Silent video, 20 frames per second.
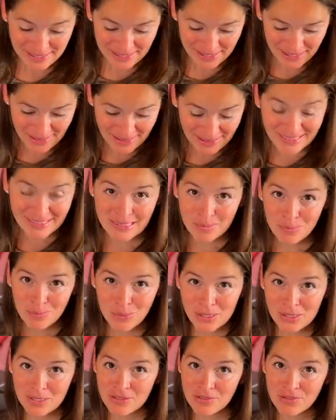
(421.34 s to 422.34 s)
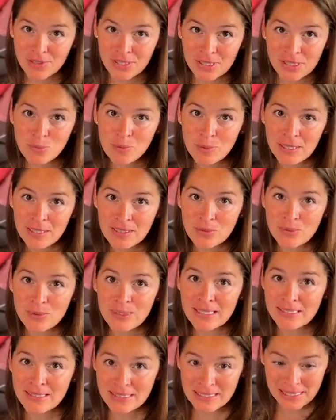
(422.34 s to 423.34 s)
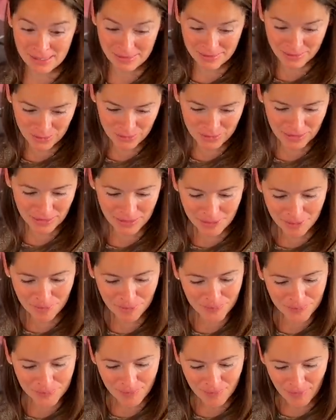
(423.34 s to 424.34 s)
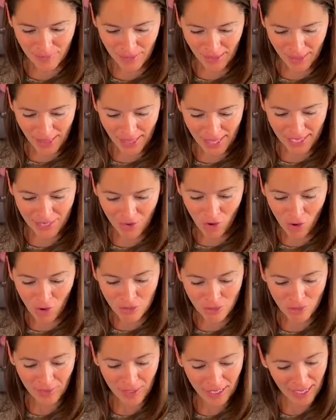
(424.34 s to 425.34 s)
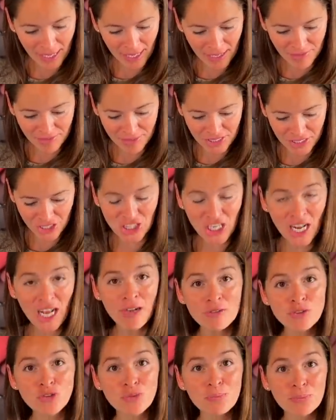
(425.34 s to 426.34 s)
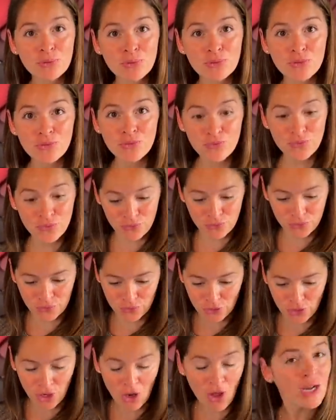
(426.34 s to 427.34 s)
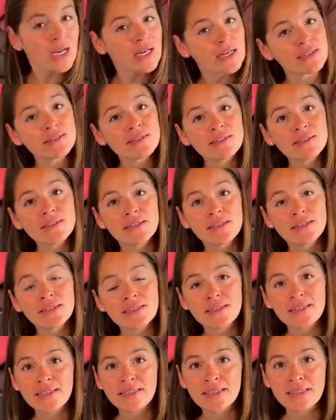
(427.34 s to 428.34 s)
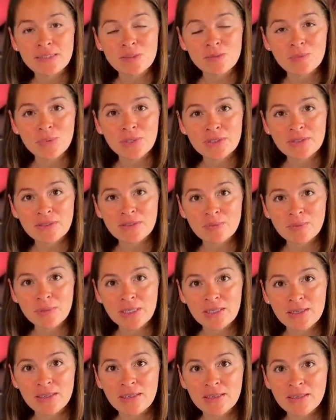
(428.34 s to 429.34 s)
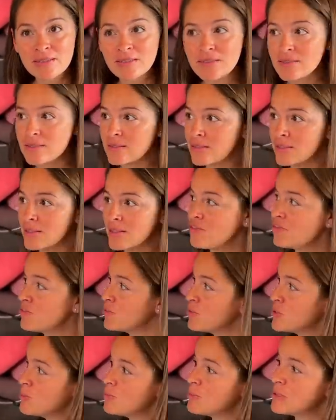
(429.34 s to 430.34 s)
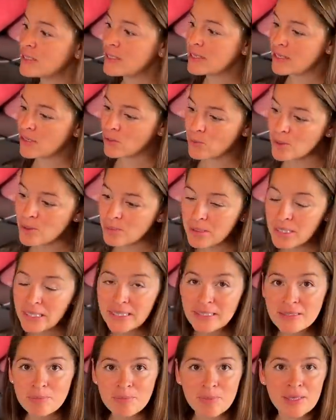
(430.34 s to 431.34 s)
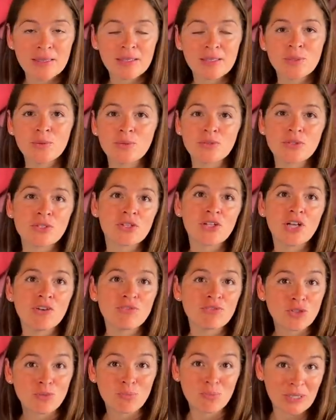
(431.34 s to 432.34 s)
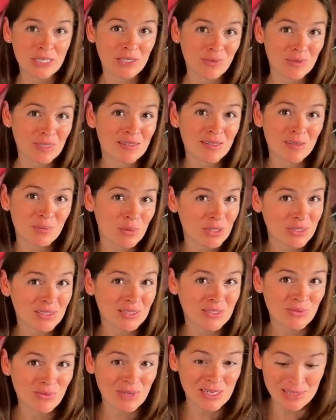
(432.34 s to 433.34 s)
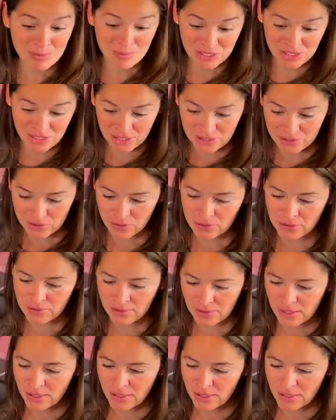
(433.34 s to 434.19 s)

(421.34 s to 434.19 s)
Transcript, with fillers: And this is important for us because we are in Celsius here. And also they have a shout-proof lock. And it's important because if you would be in a lower place, Mateo would love to play with the buttons while the machine is on.